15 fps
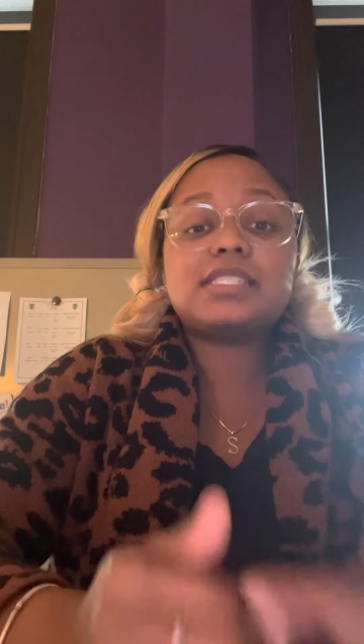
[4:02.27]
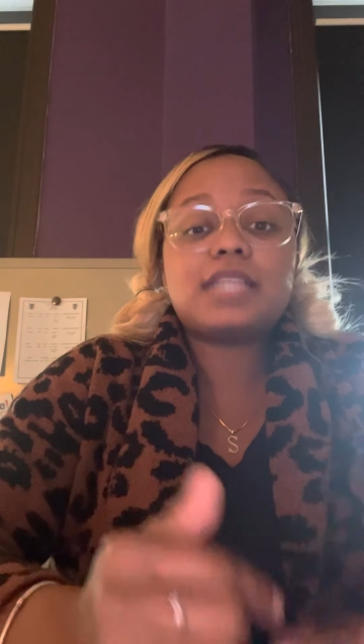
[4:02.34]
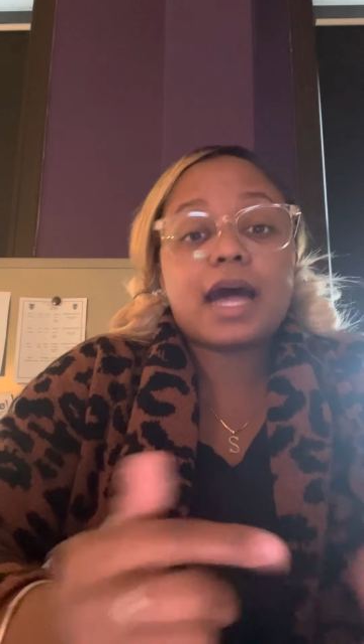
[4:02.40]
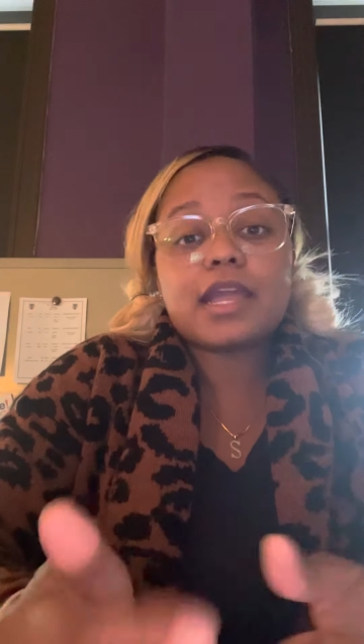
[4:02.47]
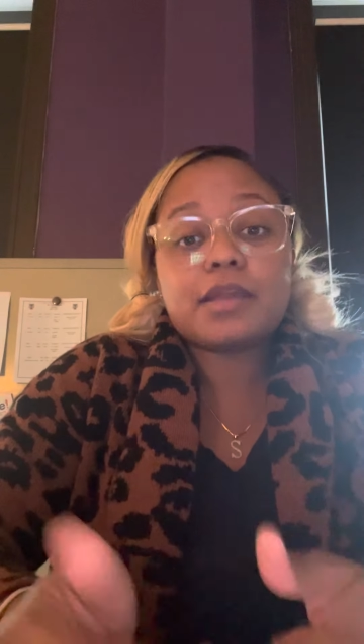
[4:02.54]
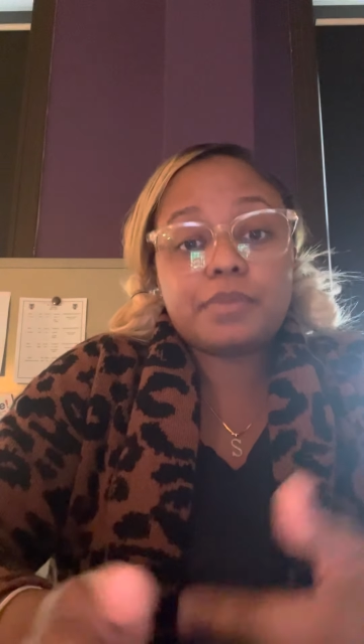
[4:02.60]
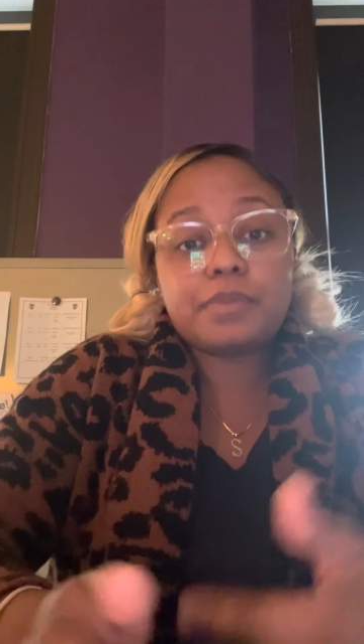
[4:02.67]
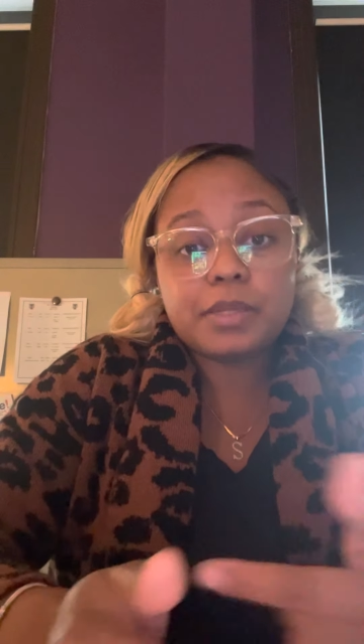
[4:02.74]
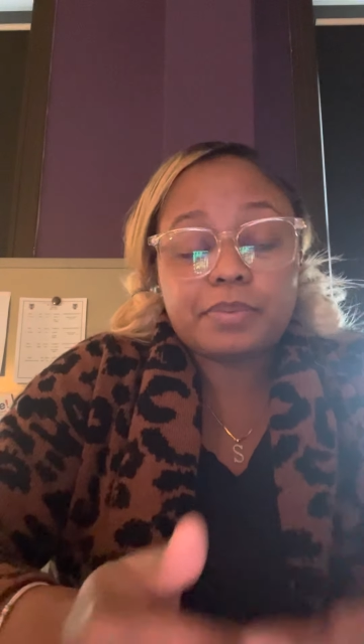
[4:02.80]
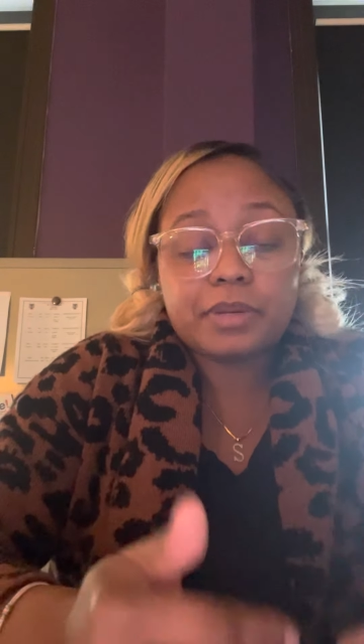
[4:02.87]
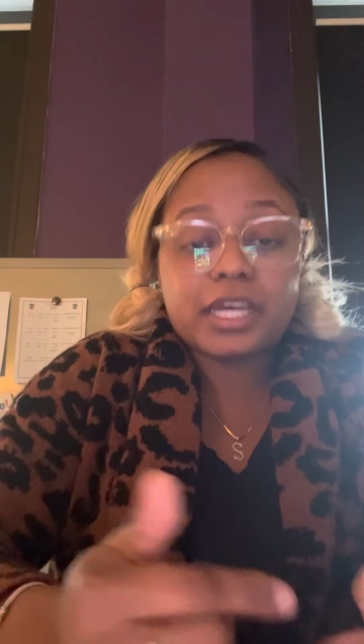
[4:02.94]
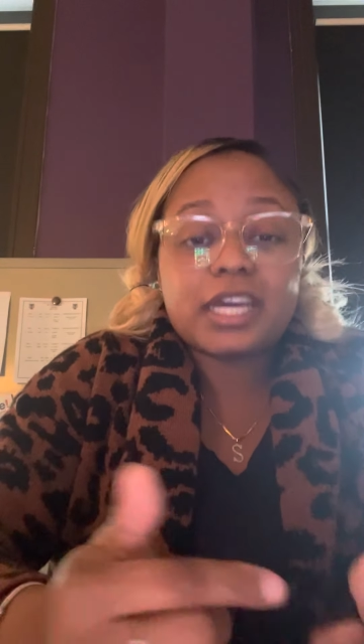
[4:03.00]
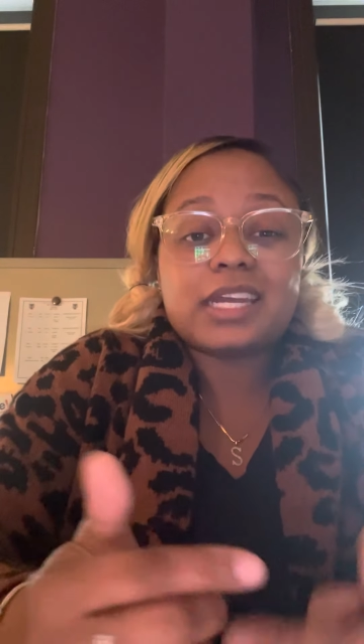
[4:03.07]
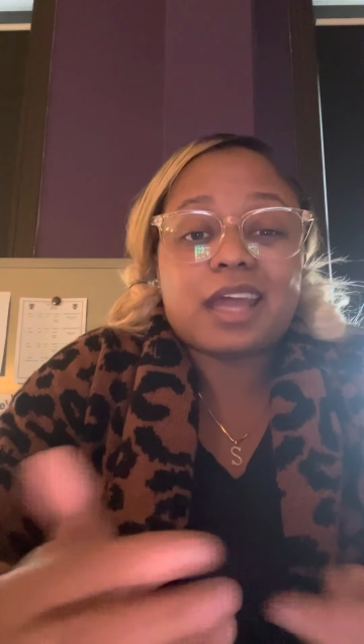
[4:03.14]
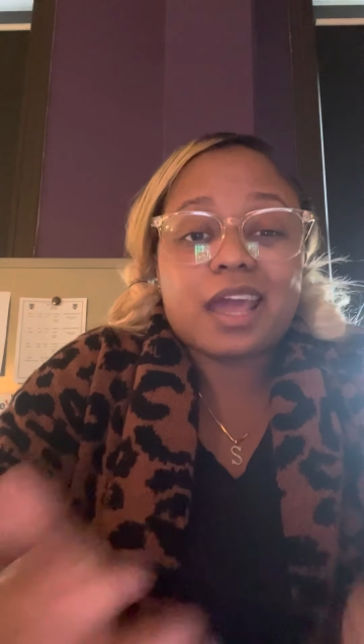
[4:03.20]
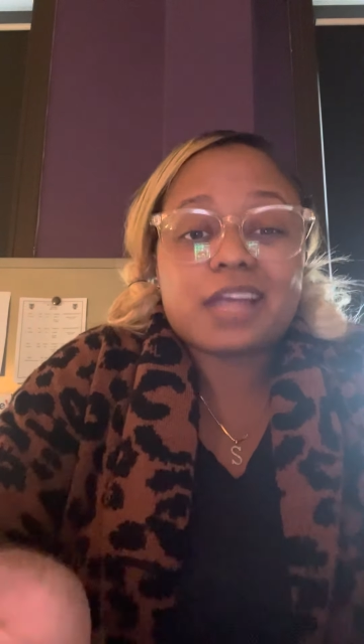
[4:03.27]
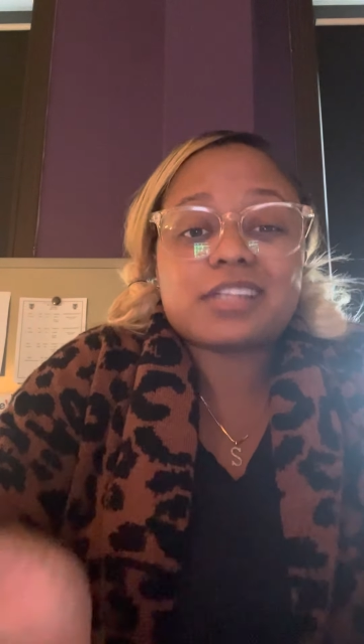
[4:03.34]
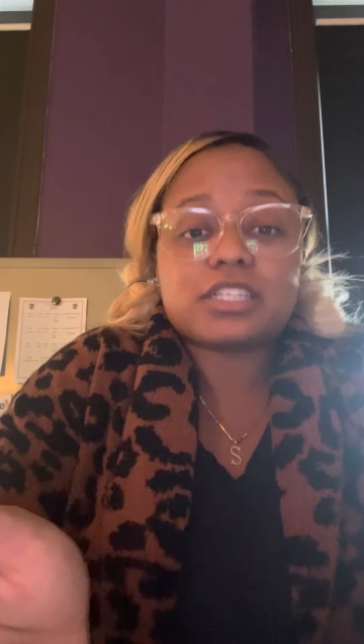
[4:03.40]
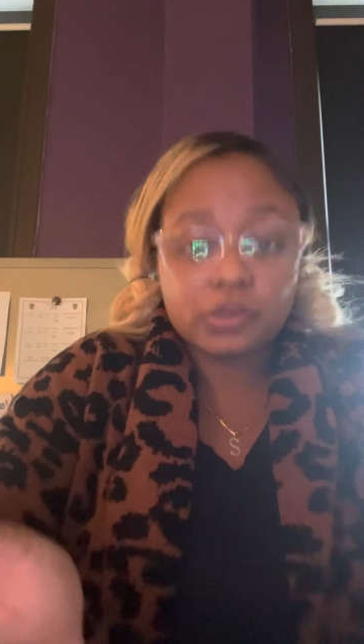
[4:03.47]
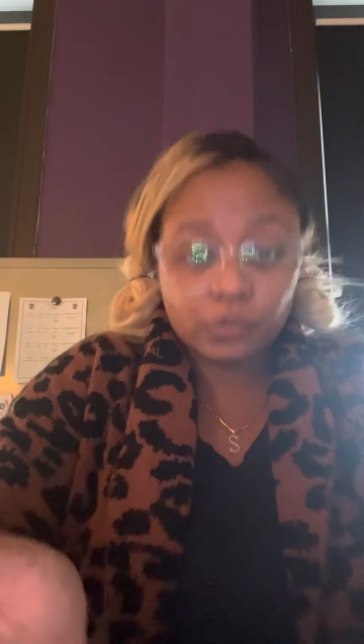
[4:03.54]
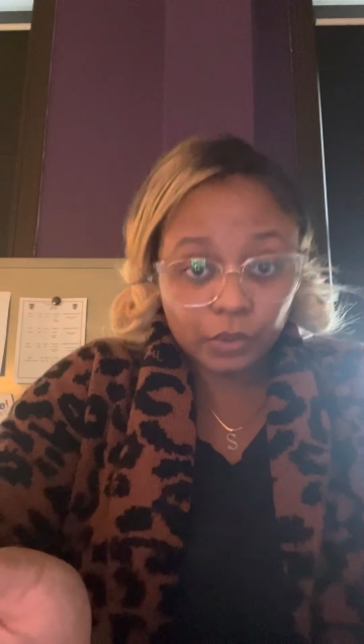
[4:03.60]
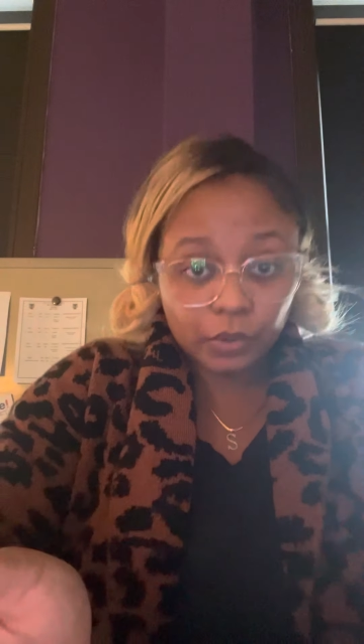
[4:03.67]
the IEP plan
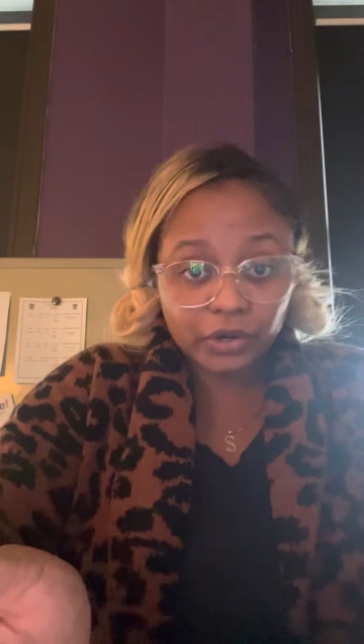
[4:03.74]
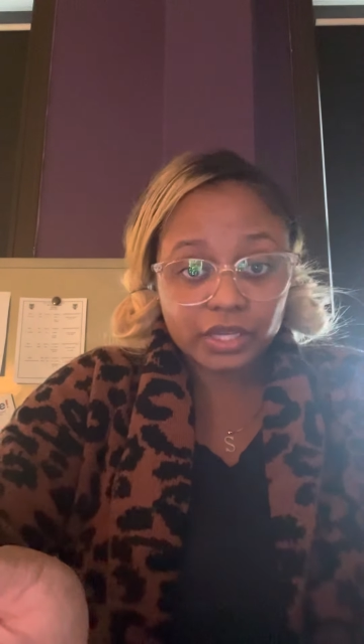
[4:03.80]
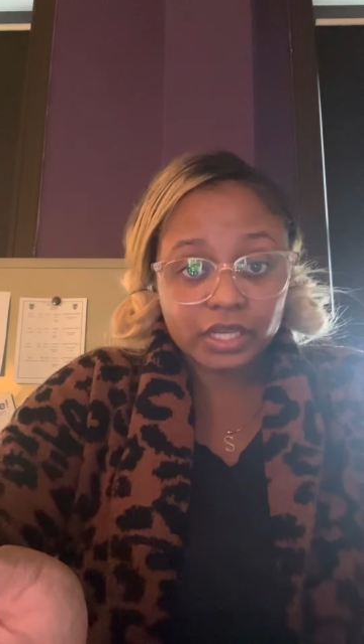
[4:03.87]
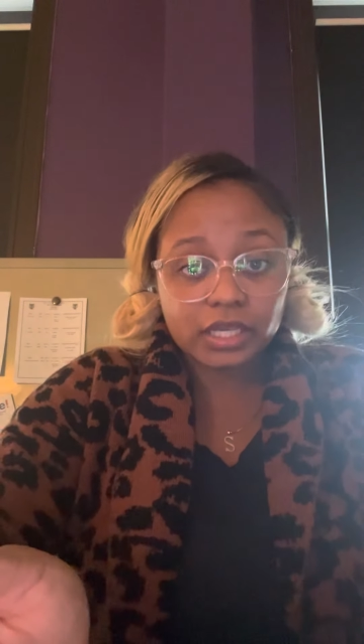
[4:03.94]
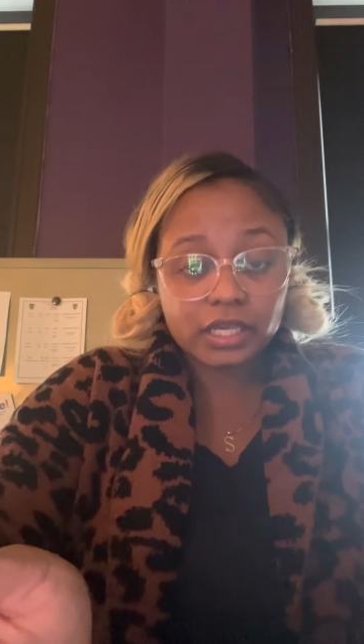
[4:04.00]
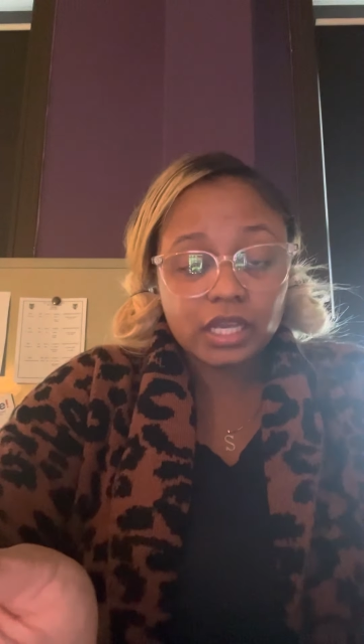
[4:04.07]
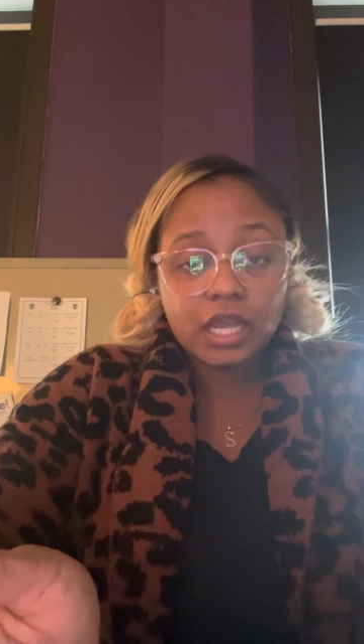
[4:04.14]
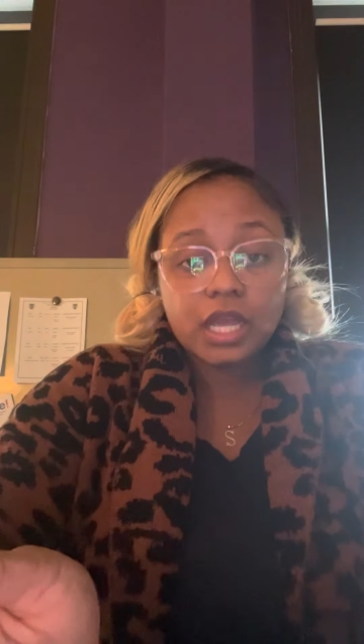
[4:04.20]
actually working?